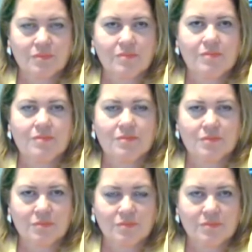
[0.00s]

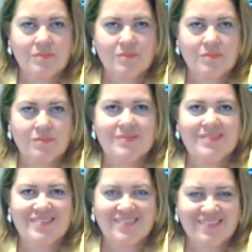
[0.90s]

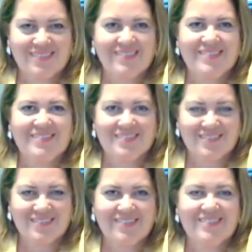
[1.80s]

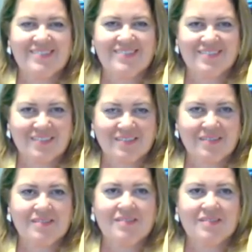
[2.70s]

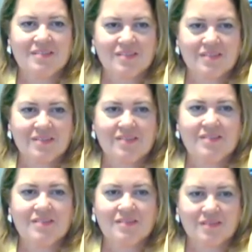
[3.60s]

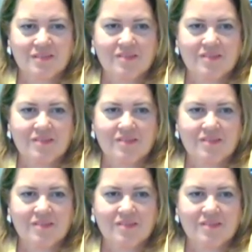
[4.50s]
The person shown says nothing.